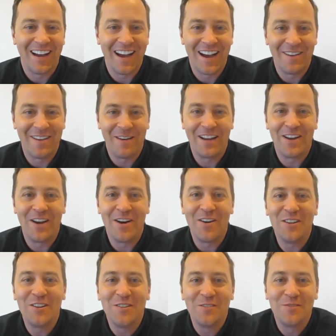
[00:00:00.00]
I know
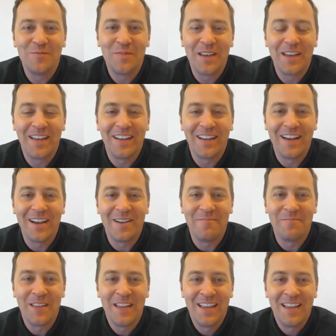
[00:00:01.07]
you've been
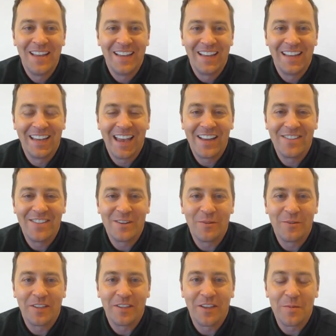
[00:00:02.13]
engaging
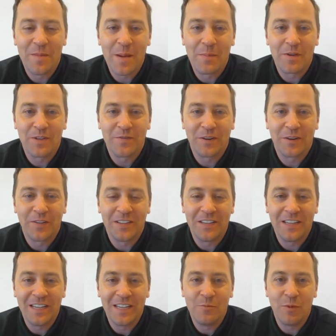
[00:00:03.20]
with other members of our
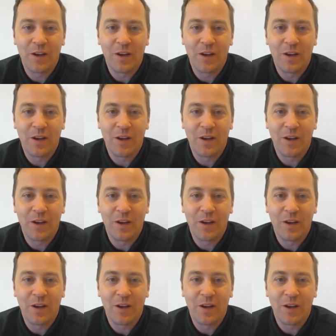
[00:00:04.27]
team,